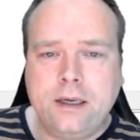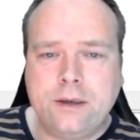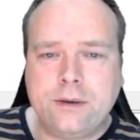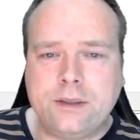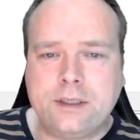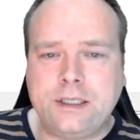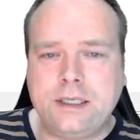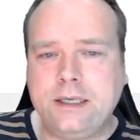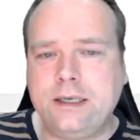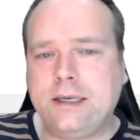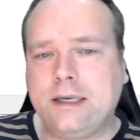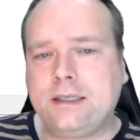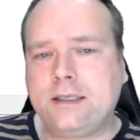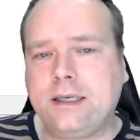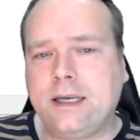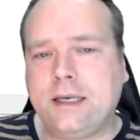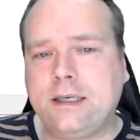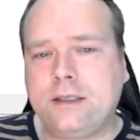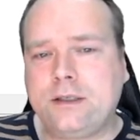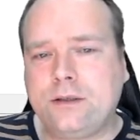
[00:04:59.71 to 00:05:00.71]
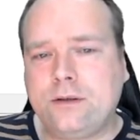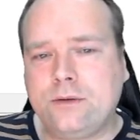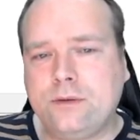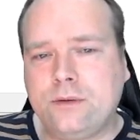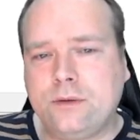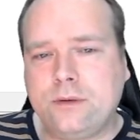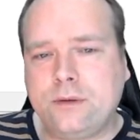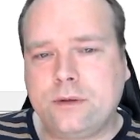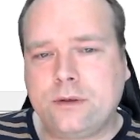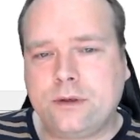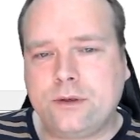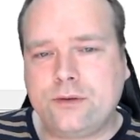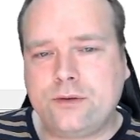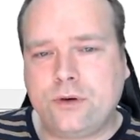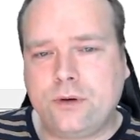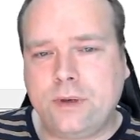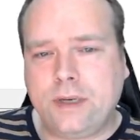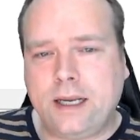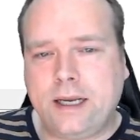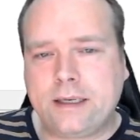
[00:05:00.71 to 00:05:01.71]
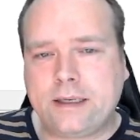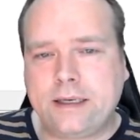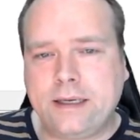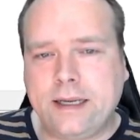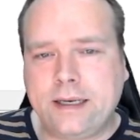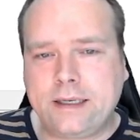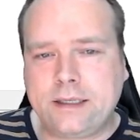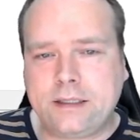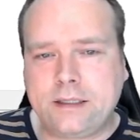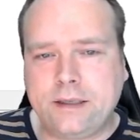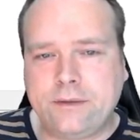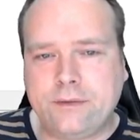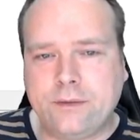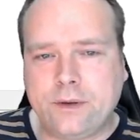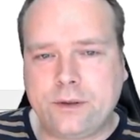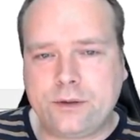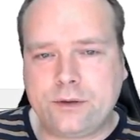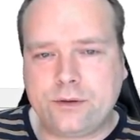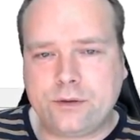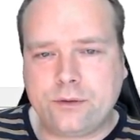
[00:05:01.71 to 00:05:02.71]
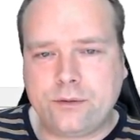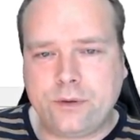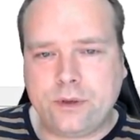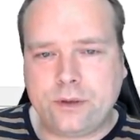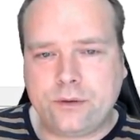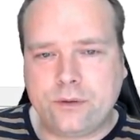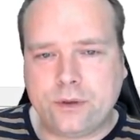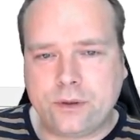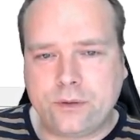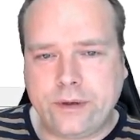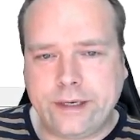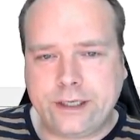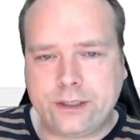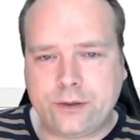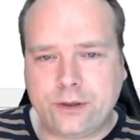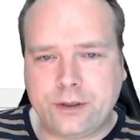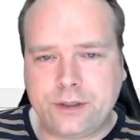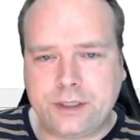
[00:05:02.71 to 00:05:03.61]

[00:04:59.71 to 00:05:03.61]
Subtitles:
You can see that stands to Control Alt letters. If I want to do a quick search